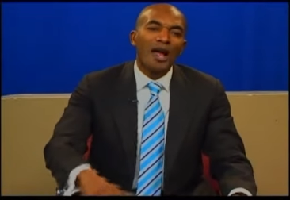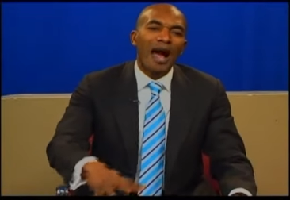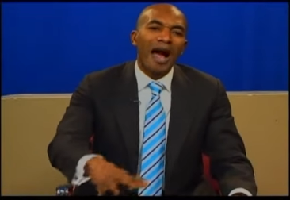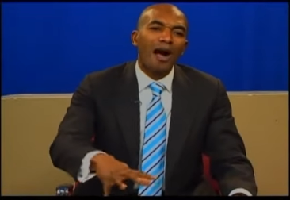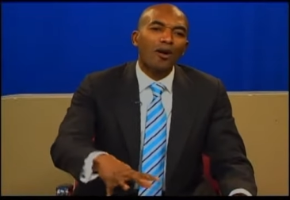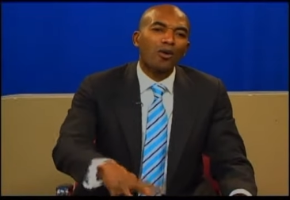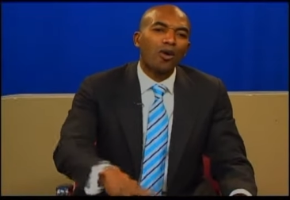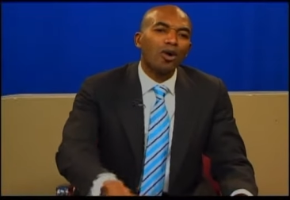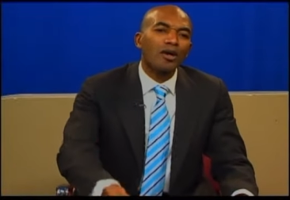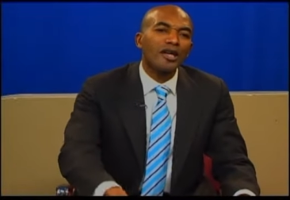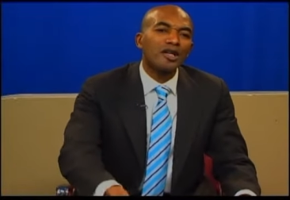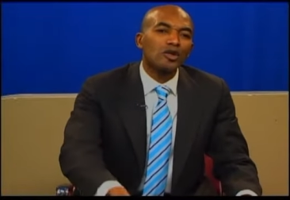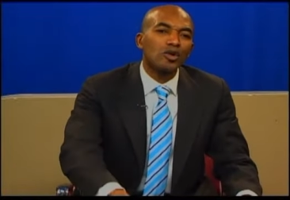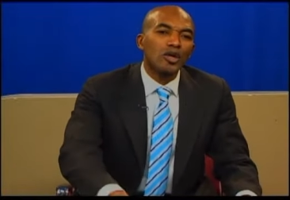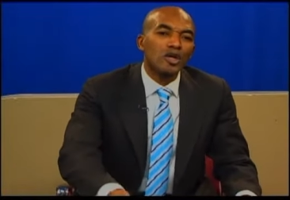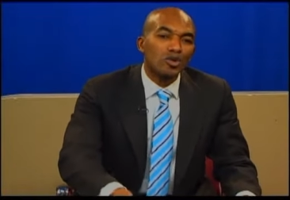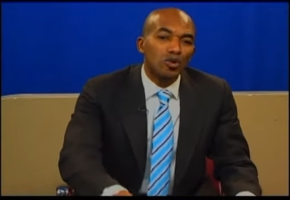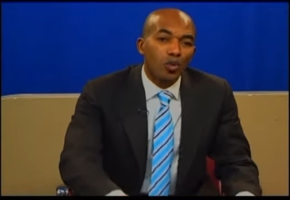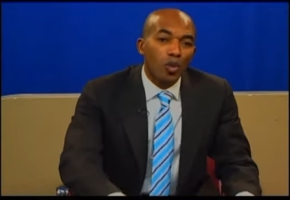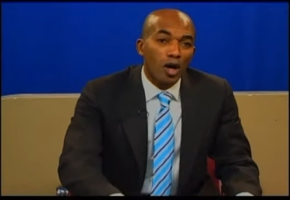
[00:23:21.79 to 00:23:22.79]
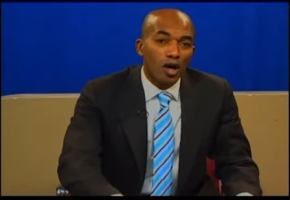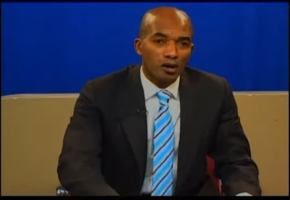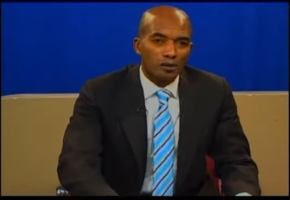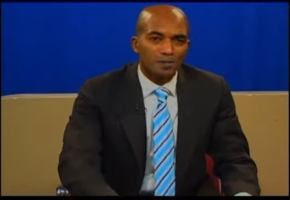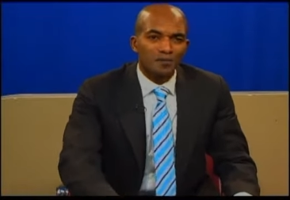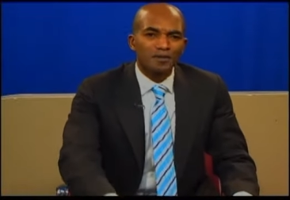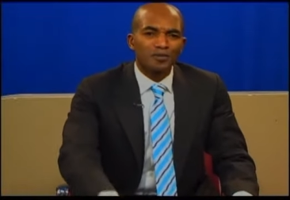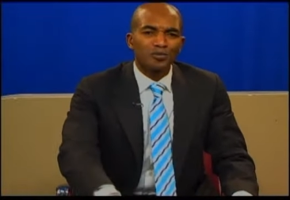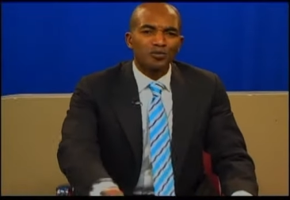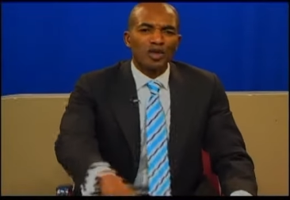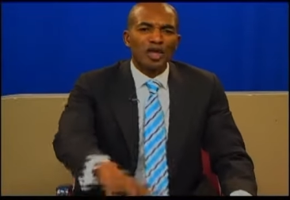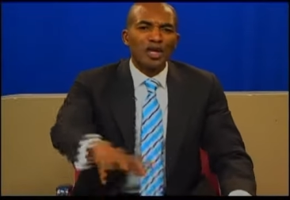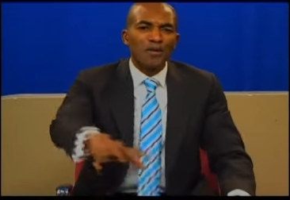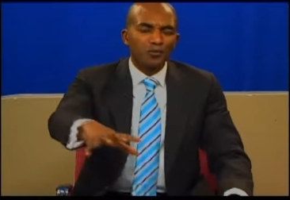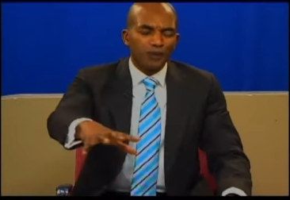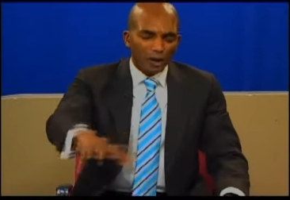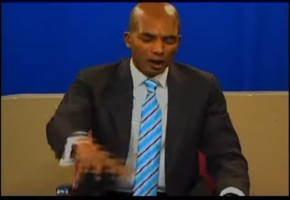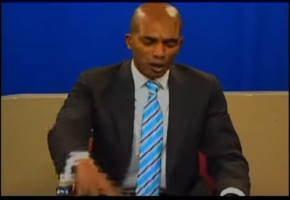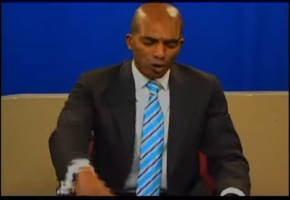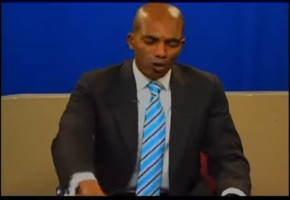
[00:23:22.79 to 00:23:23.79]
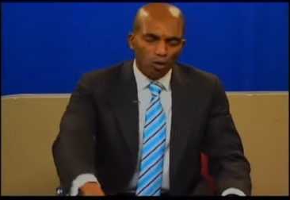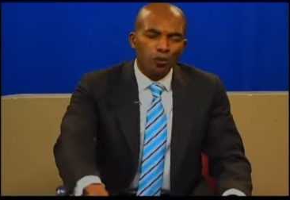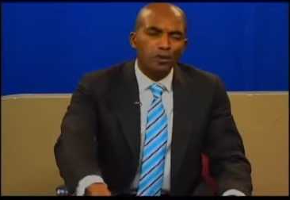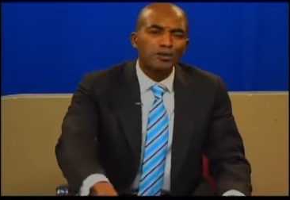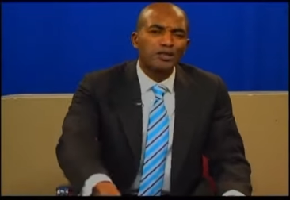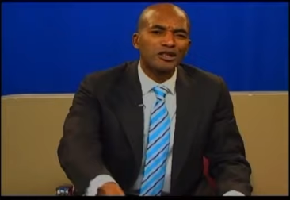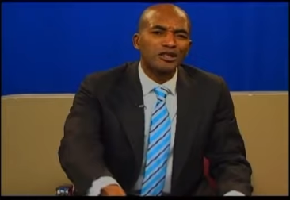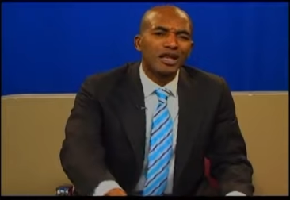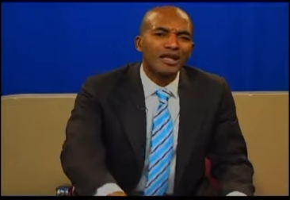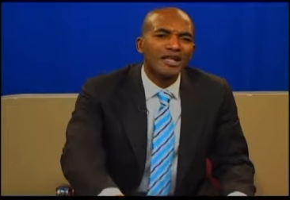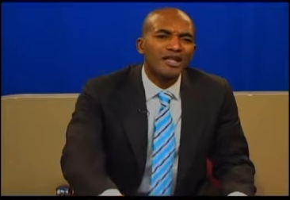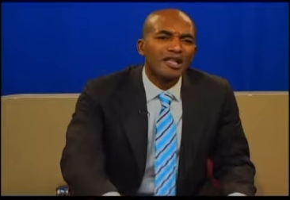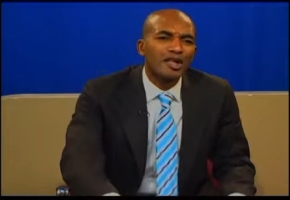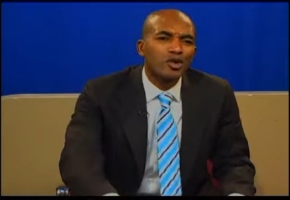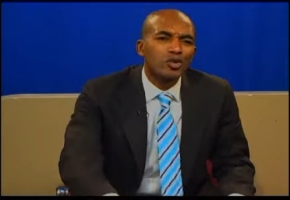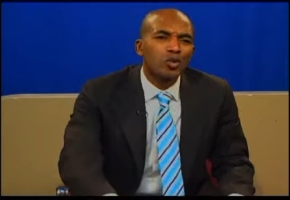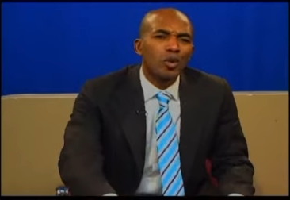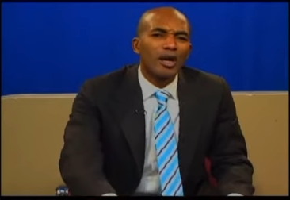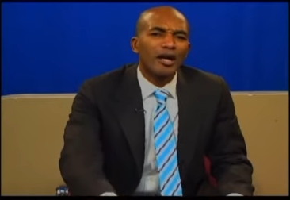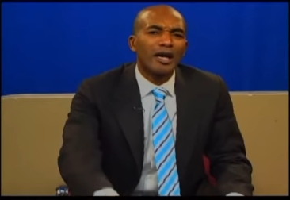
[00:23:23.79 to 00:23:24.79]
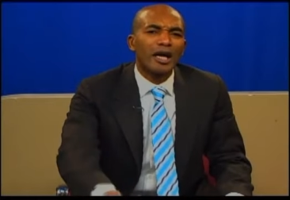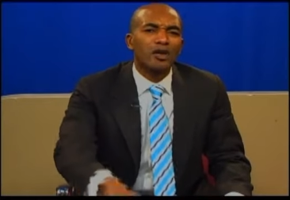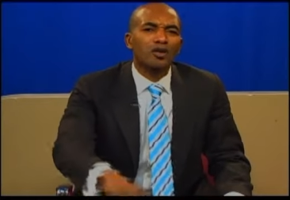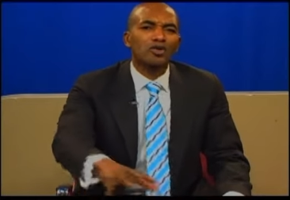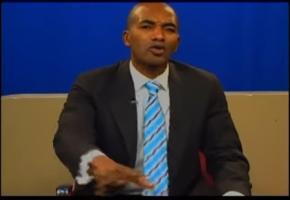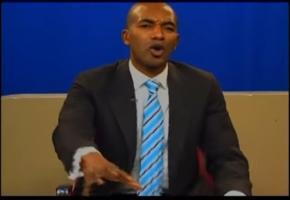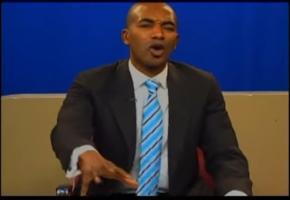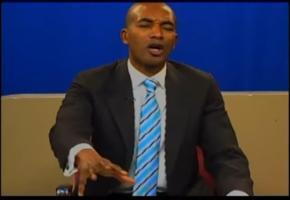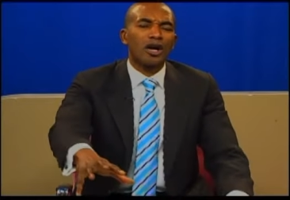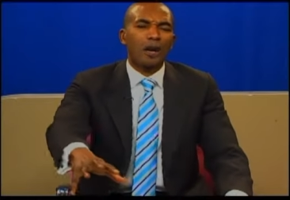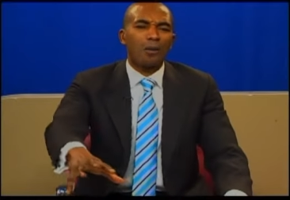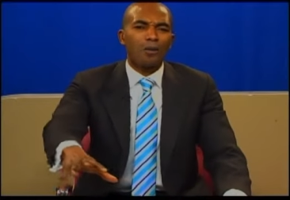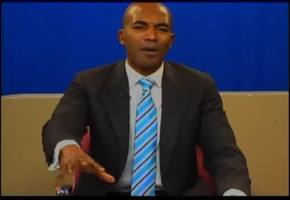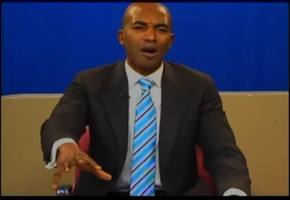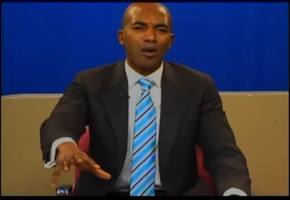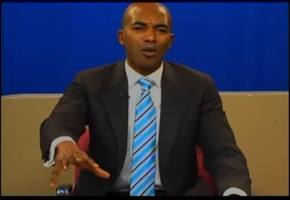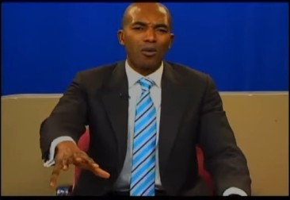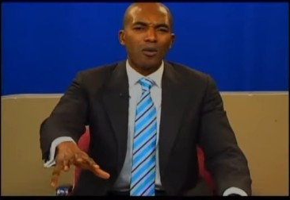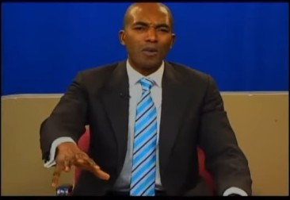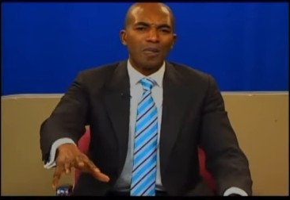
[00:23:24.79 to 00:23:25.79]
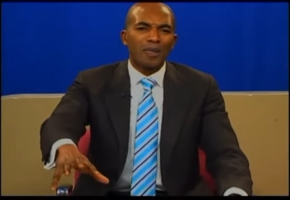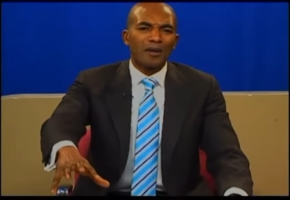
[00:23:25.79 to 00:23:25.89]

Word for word: According to his word, if only you study this word and talk about